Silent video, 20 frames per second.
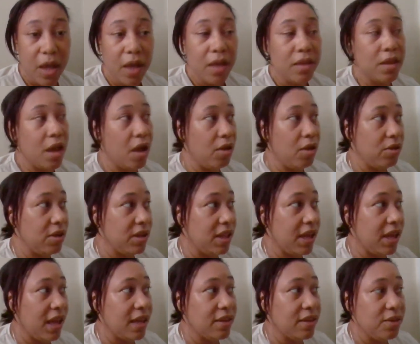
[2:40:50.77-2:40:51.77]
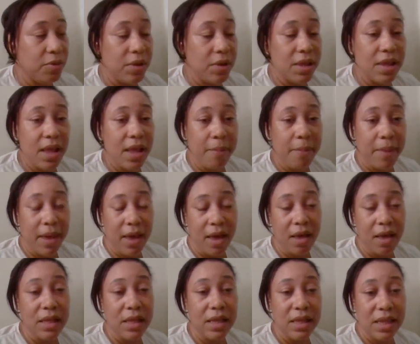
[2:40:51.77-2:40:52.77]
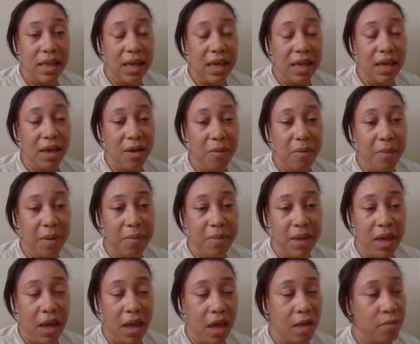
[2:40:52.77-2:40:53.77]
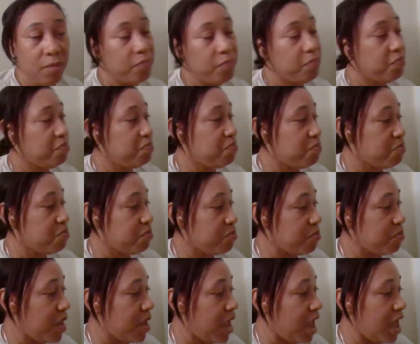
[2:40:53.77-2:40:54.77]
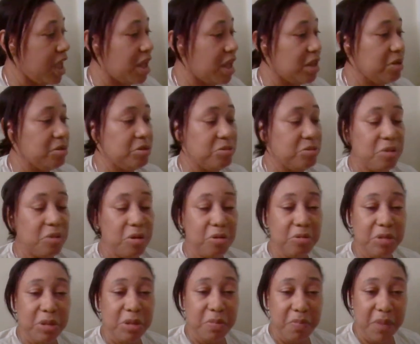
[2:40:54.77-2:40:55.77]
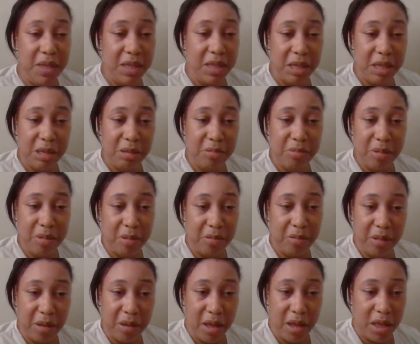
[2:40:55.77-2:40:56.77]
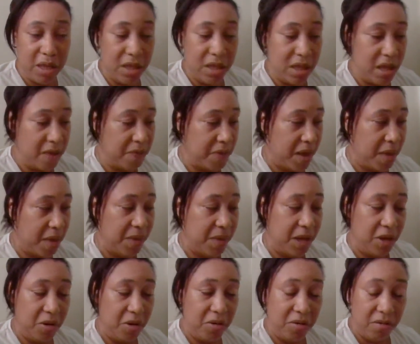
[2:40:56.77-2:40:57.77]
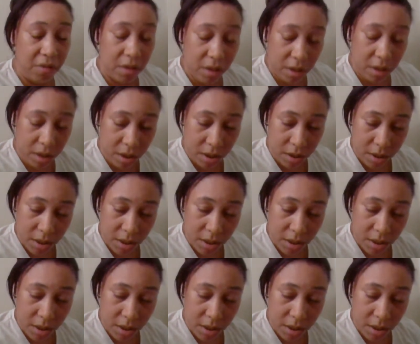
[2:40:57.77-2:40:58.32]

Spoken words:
The only thing I do inside my house is take care of my man. I don't do no domestic, the other stuff. I may cook,